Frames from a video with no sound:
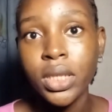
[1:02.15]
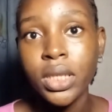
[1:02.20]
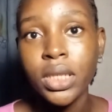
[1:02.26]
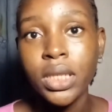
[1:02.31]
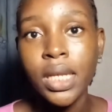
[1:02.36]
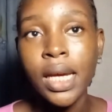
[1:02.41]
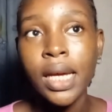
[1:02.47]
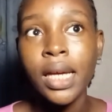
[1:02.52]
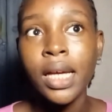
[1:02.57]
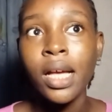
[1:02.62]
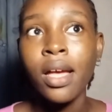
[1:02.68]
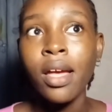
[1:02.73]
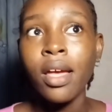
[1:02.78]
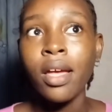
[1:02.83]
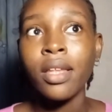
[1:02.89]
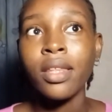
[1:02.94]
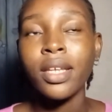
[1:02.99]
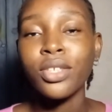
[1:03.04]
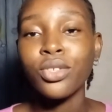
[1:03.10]
it's like
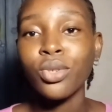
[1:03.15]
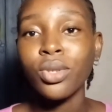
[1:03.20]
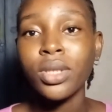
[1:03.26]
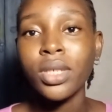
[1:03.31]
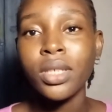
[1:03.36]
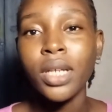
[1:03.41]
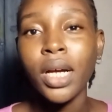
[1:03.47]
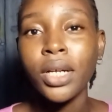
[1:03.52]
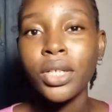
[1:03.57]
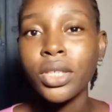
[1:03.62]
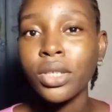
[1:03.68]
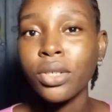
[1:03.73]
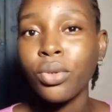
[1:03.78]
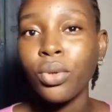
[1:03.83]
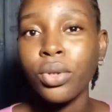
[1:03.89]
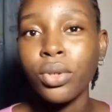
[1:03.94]
there's nothing actually